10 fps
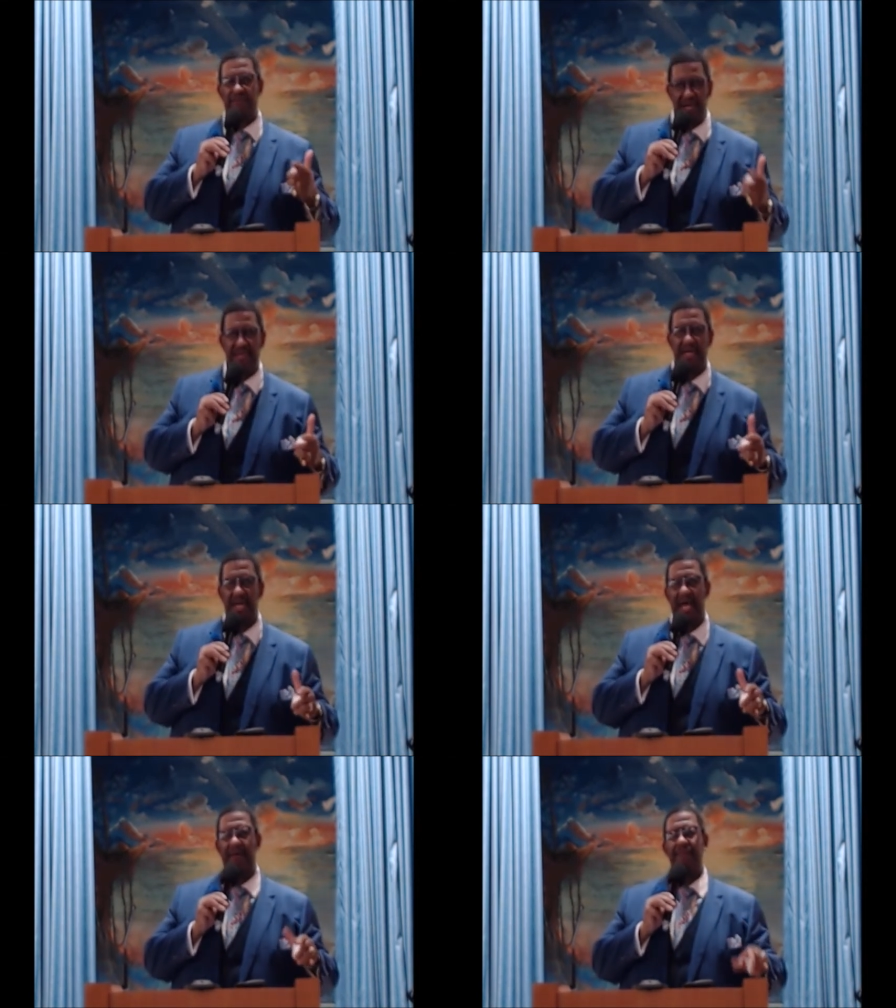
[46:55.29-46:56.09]

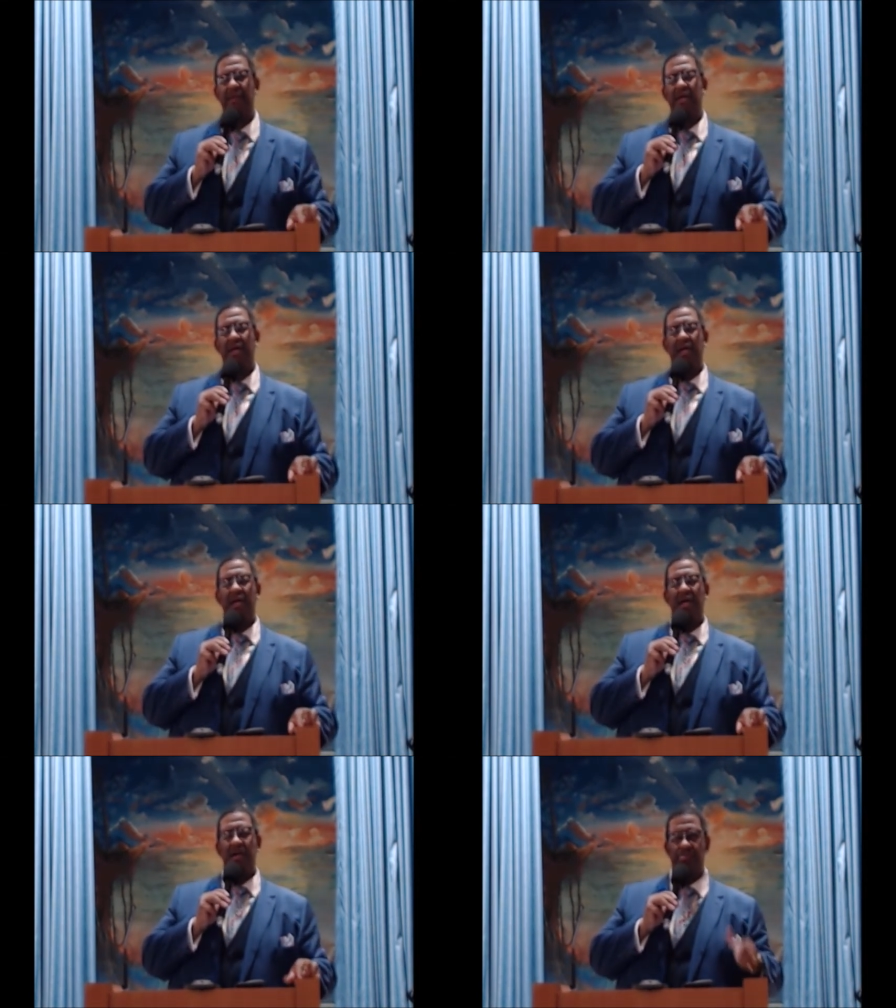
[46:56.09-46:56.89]
physically
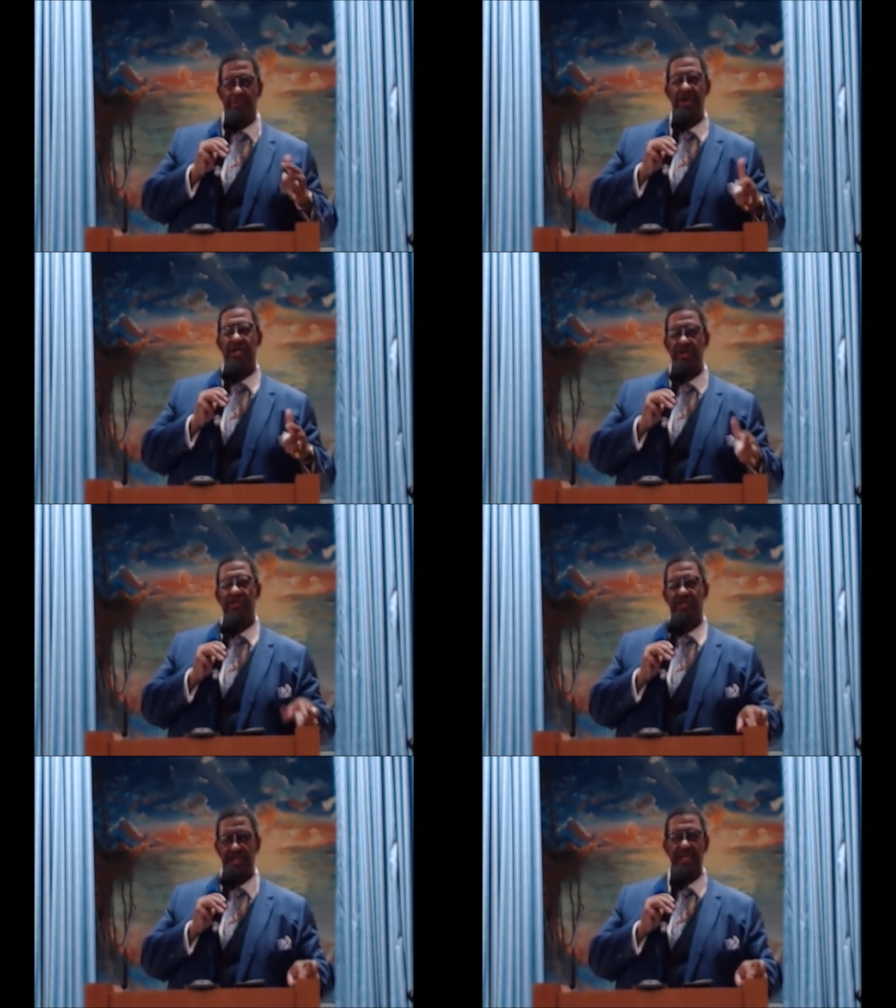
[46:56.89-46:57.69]
and bring you
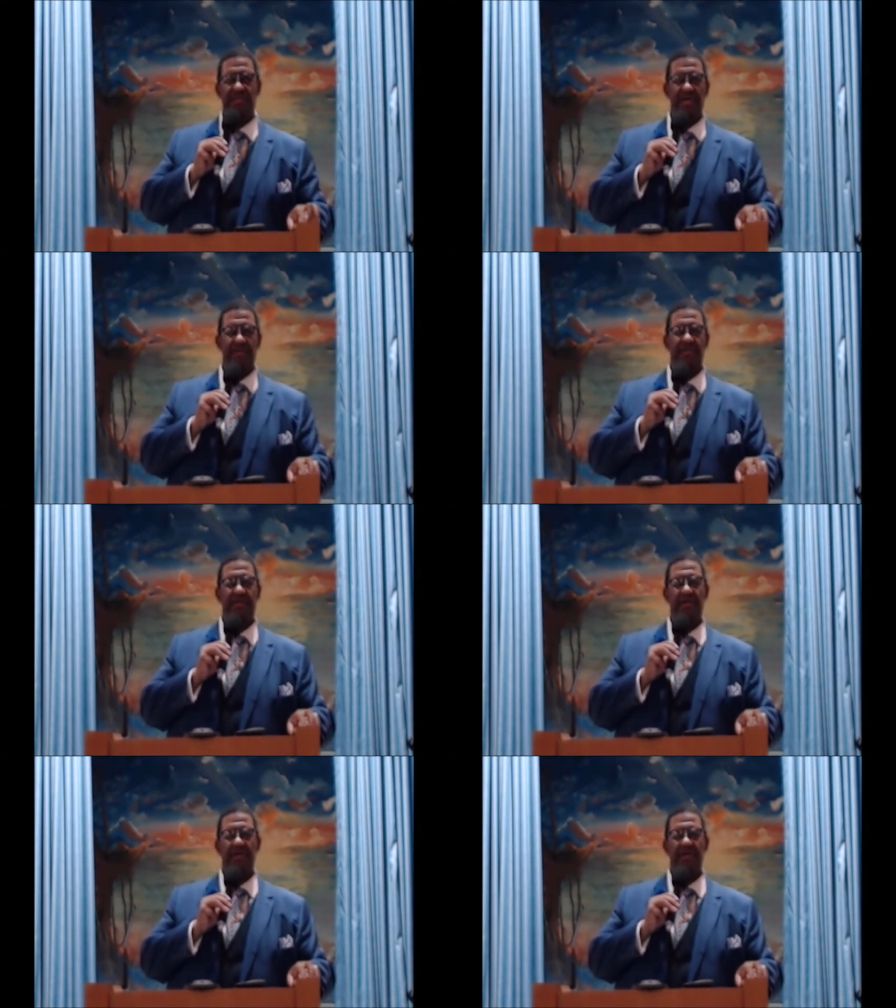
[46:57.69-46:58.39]
to Jesus.